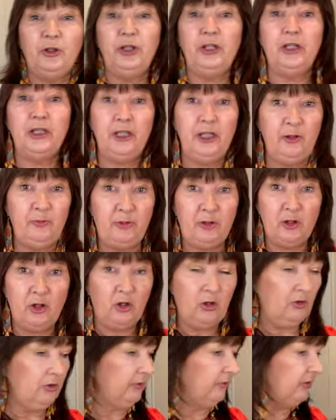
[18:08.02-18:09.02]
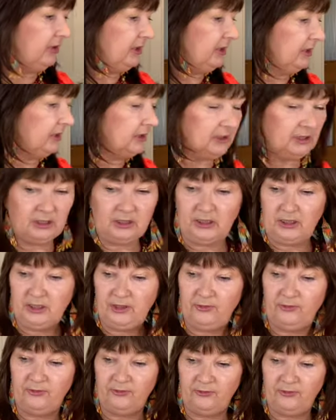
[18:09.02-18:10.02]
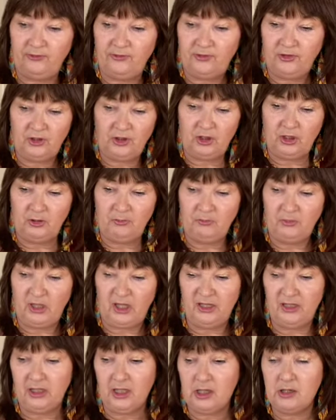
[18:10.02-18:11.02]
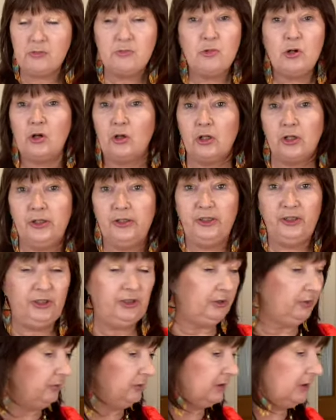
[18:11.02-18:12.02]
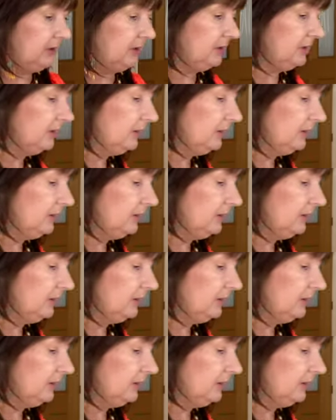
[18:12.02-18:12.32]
in keeping hold of this if I know I'm not going to use it.